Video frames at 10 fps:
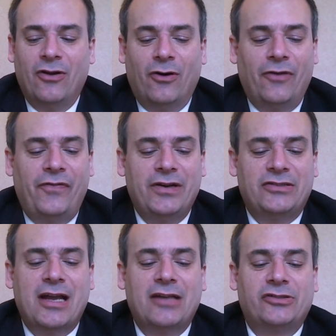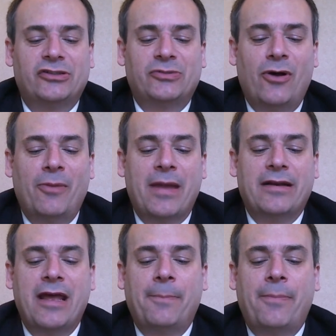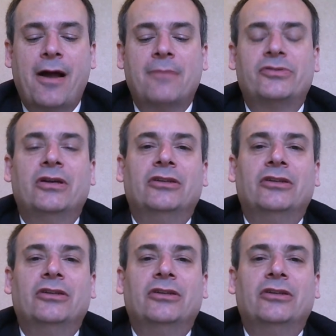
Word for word: often attaching small magnetic bombs